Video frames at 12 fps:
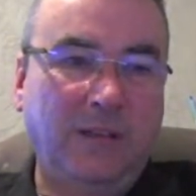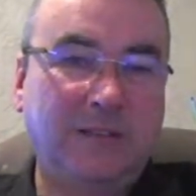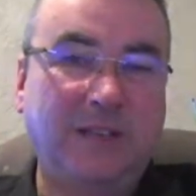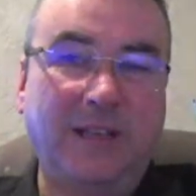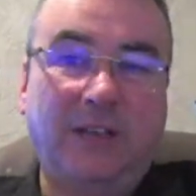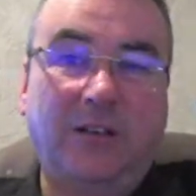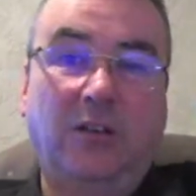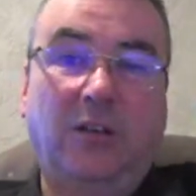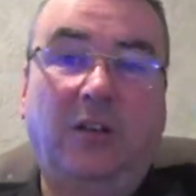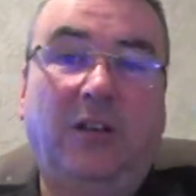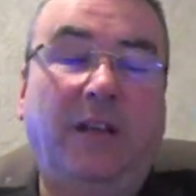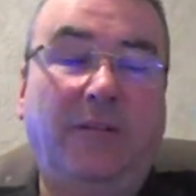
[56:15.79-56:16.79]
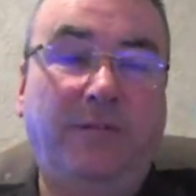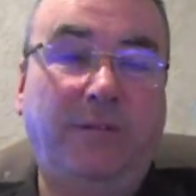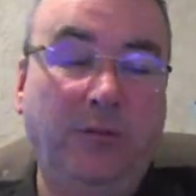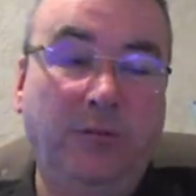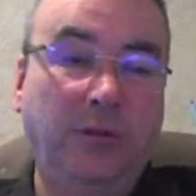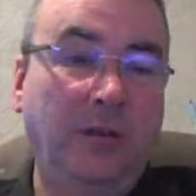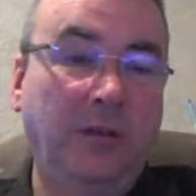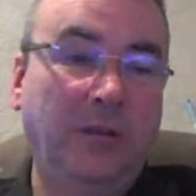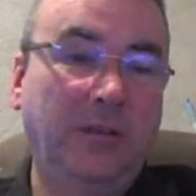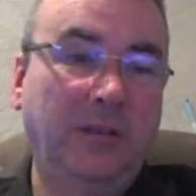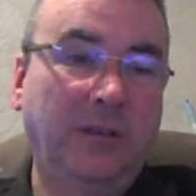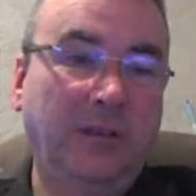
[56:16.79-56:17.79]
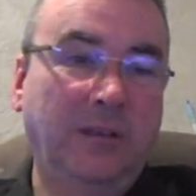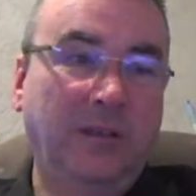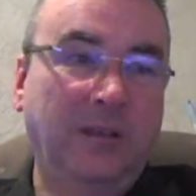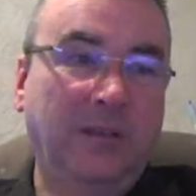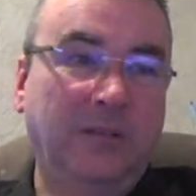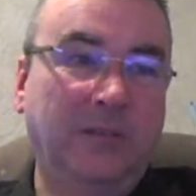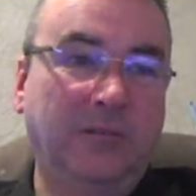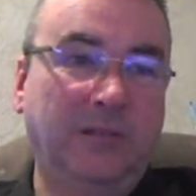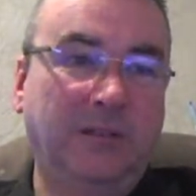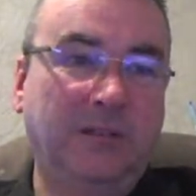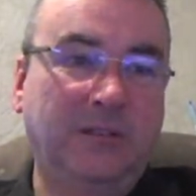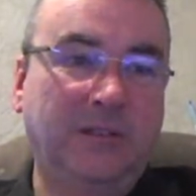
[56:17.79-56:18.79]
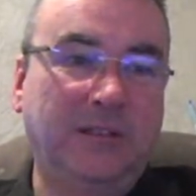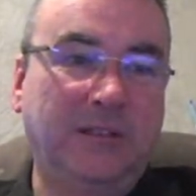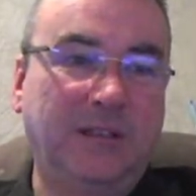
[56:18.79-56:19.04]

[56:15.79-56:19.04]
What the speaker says: taken a lot of their food, so there's